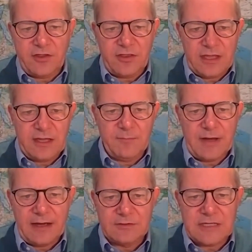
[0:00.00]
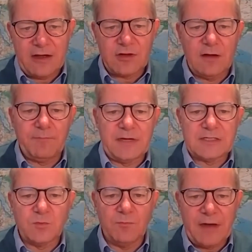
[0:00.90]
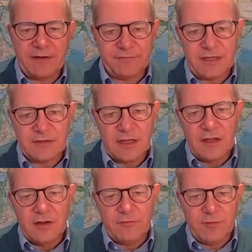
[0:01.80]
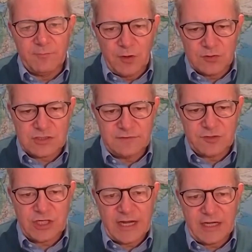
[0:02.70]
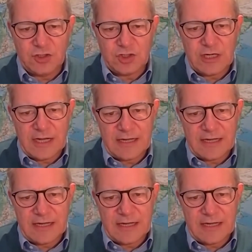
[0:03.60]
thinking about how companies will benefit from positive change.